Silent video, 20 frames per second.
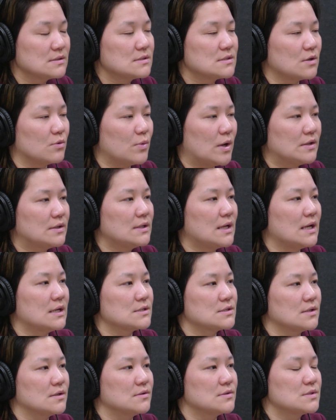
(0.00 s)
So Weldon
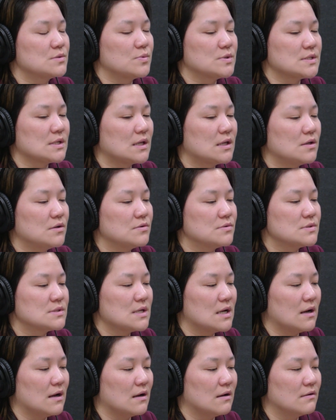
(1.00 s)
Angelos was accused
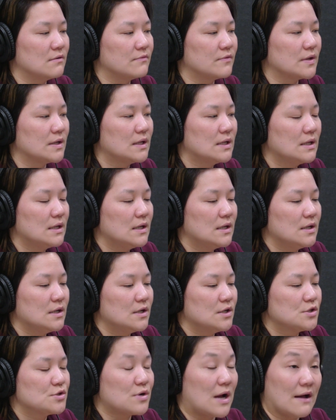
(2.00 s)
of
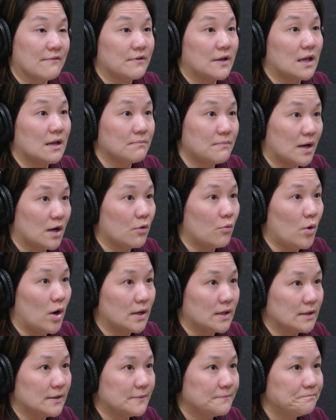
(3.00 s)
trafficking
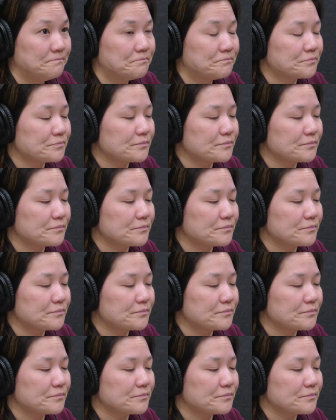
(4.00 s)
marijuana